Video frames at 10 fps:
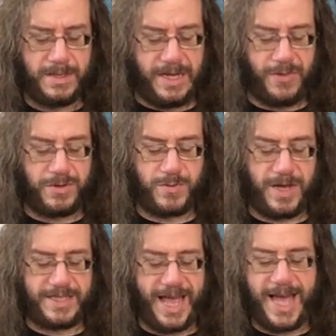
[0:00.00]
Danthres
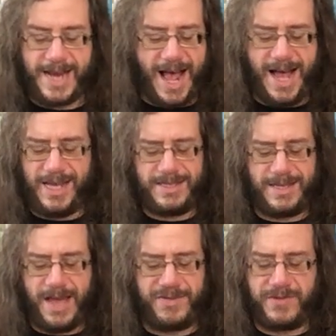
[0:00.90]
raised a hand. I
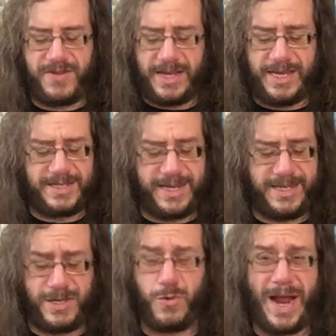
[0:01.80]
haven't the foggiest
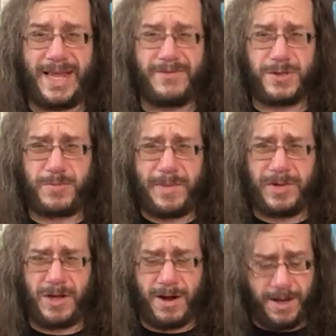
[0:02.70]
idea who any of those
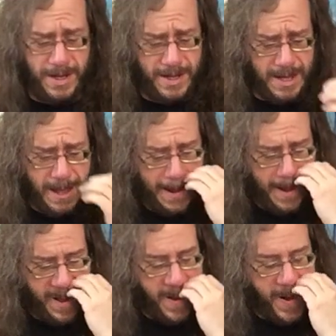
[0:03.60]
people are.
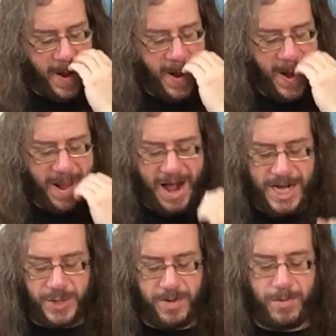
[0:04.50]

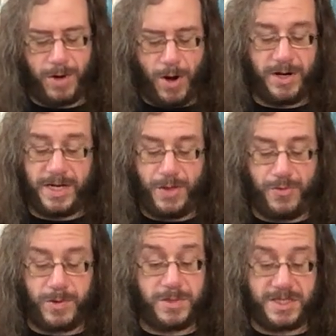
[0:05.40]
Osric regarded
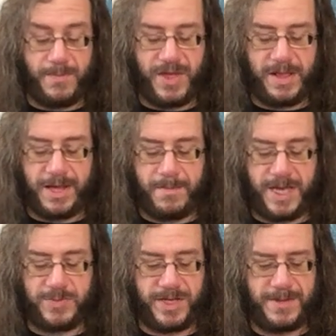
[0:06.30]
Ithrin with something like
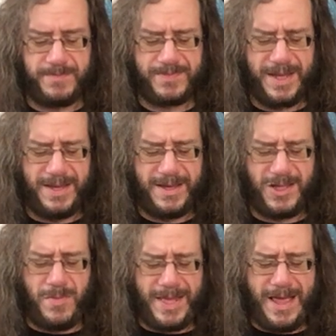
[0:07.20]
amazement.
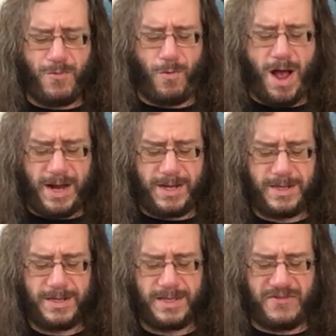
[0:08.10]
You mean that rock
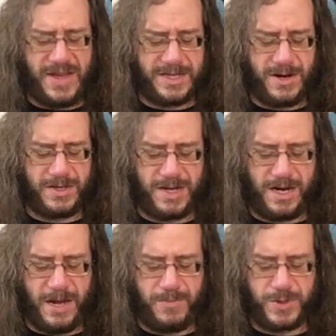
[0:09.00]
that Fantar
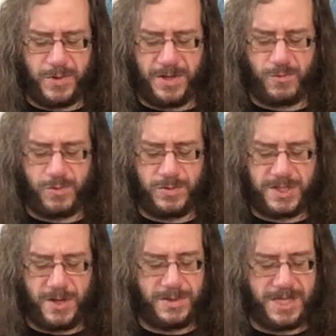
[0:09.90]
dug up was one of the
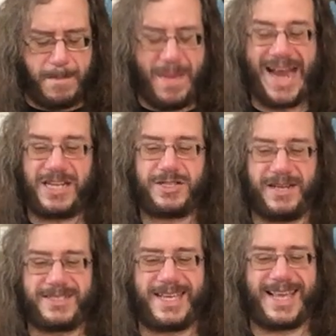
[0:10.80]
runestones that banished
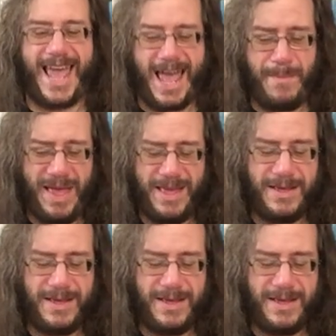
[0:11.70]
Helsic Gam?